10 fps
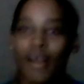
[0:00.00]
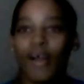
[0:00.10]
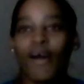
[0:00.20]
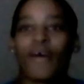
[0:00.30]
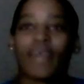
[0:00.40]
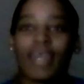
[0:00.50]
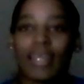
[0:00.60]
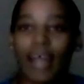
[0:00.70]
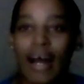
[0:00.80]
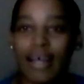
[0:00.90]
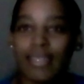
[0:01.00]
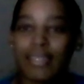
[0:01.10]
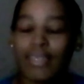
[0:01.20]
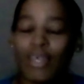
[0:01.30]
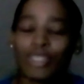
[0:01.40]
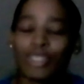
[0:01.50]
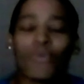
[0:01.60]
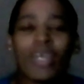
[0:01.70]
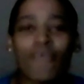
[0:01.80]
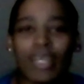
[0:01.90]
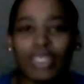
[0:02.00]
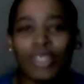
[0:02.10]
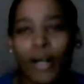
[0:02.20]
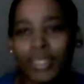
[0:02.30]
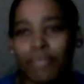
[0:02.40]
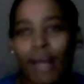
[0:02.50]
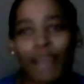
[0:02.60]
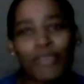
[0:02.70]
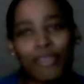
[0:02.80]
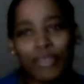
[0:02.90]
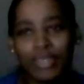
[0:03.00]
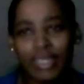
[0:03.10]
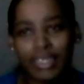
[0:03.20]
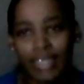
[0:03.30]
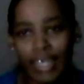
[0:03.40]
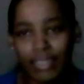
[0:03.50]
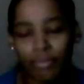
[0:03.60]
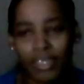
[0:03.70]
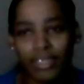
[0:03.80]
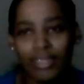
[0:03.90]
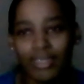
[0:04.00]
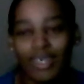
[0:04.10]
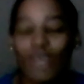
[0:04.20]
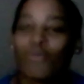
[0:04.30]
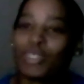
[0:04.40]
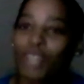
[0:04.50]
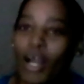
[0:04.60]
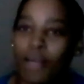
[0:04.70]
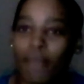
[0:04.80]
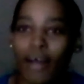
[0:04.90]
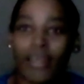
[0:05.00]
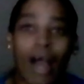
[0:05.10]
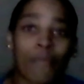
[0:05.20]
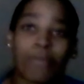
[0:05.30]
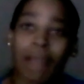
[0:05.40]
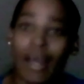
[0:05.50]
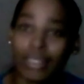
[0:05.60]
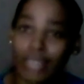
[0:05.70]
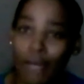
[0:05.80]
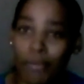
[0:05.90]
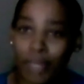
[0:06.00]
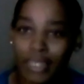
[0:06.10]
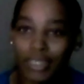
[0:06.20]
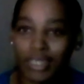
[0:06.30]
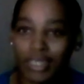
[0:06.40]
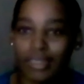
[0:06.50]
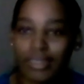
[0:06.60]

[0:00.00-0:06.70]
Okay, class. So we already talked about the nursing assessments. We talked about how we manage our patients.